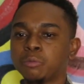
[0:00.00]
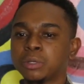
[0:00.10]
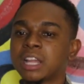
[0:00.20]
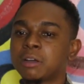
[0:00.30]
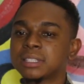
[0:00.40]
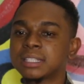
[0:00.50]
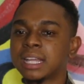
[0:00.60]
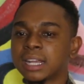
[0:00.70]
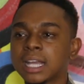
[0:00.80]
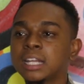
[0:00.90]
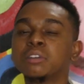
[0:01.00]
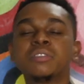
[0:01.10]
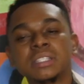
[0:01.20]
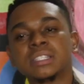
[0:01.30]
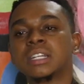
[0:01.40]
without that kind
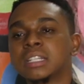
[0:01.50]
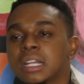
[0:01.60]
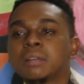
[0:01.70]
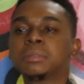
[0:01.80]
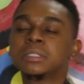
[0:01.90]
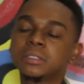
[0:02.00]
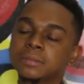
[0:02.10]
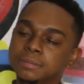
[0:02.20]
of incident happening.